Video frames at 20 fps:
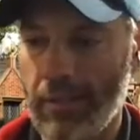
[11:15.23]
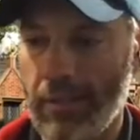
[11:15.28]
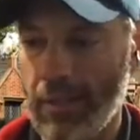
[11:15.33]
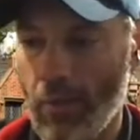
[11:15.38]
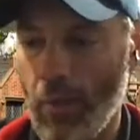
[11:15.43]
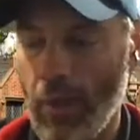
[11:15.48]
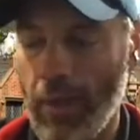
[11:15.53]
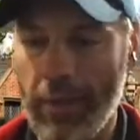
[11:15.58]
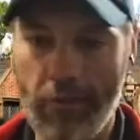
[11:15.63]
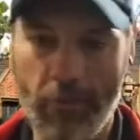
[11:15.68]

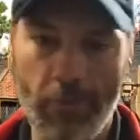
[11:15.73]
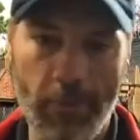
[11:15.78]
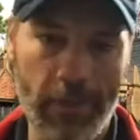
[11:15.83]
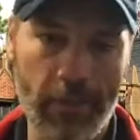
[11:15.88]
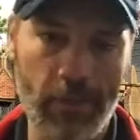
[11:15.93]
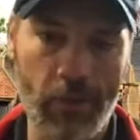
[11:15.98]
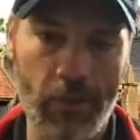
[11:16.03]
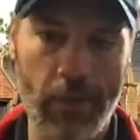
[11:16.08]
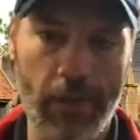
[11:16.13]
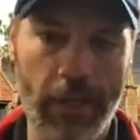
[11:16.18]
what you've been
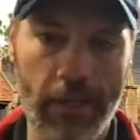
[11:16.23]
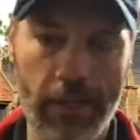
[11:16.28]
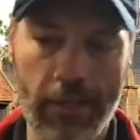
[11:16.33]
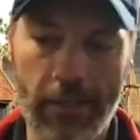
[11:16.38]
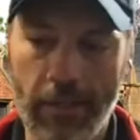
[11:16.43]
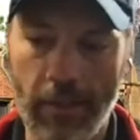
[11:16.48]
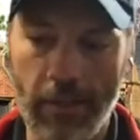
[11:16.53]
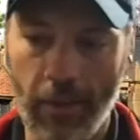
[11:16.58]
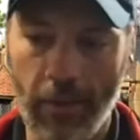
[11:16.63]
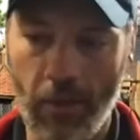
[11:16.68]
doing
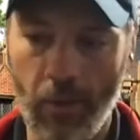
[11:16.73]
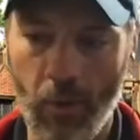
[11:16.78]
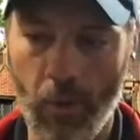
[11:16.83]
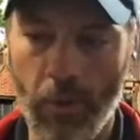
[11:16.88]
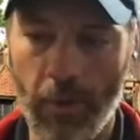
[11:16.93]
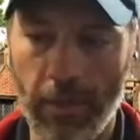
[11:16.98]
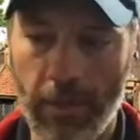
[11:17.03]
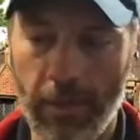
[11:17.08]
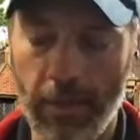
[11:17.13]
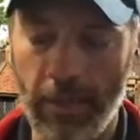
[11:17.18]
during
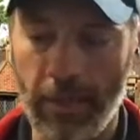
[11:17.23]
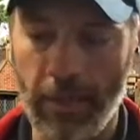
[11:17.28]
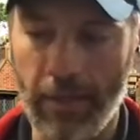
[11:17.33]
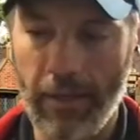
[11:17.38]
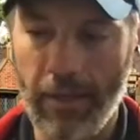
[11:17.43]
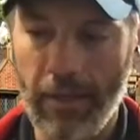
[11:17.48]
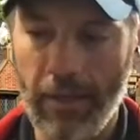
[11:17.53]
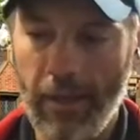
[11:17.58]
quarantine,